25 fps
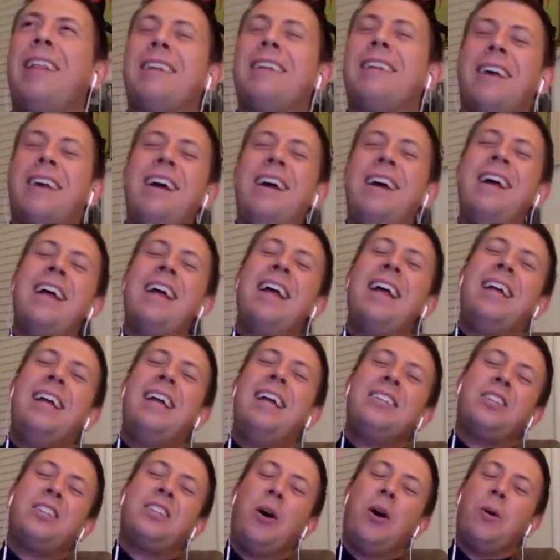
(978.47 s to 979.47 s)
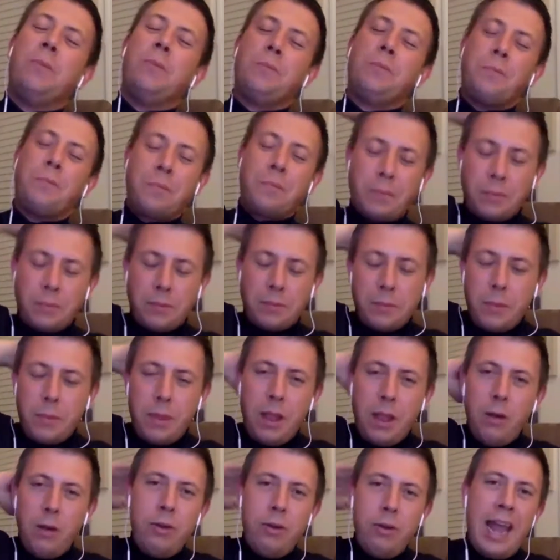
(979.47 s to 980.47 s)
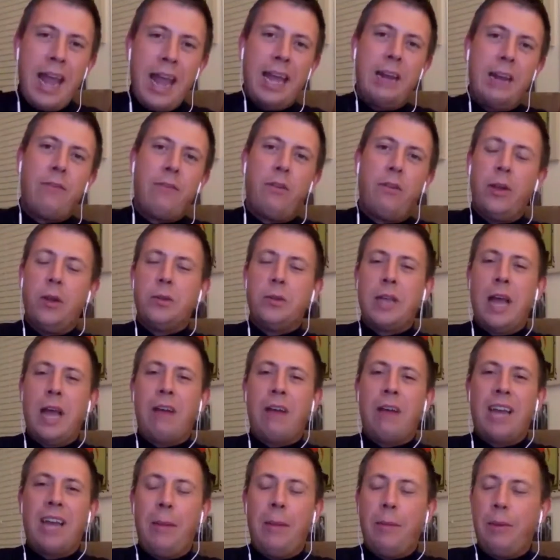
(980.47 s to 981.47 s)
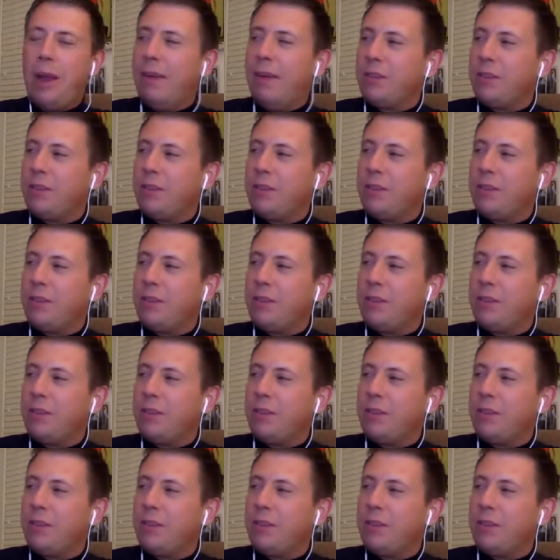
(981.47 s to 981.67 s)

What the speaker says: I like that. So negative reviews have to happen.